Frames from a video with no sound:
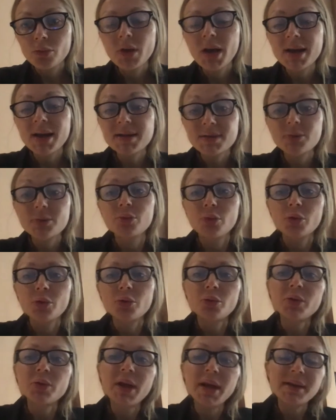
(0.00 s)
as to not
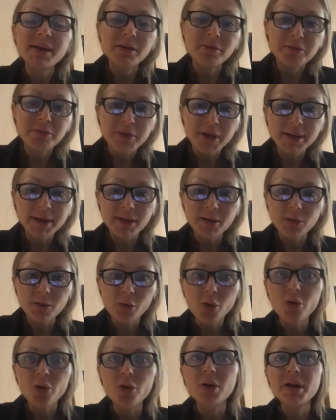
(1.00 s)
to get infected
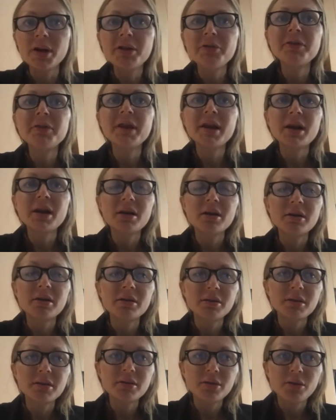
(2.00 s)
or if they are
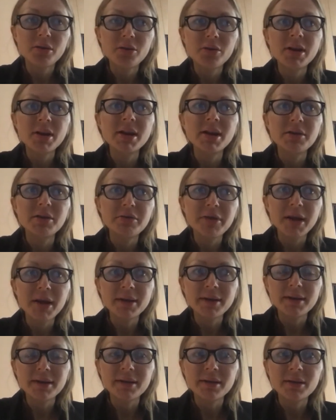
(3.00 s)
already
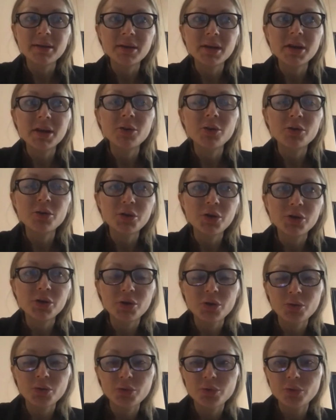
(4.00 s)
infected in order
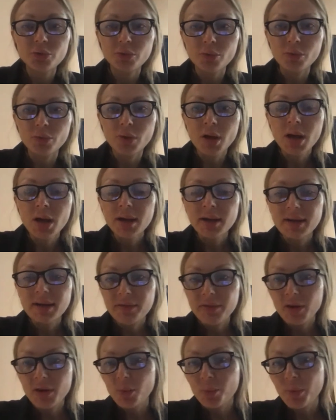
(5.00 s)
not to
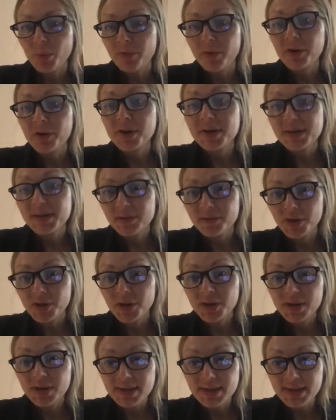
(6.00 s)
develop a very severe
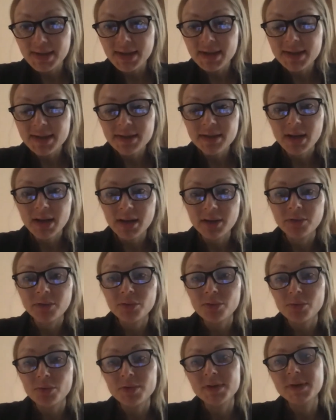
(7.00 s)
disease and
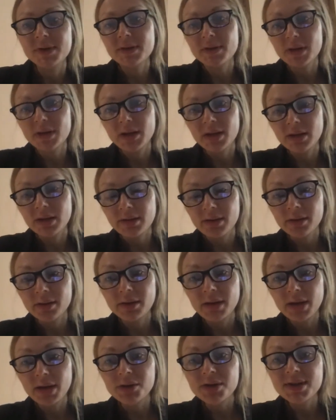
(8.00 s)
to uh, de
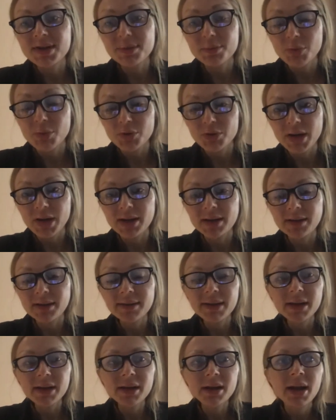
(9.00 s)
decrease the
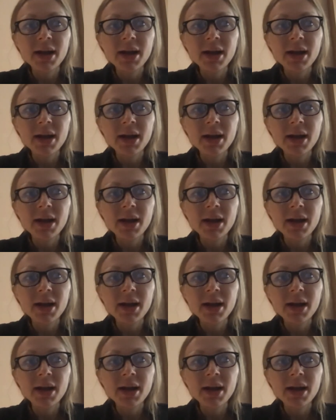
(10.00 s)
mortality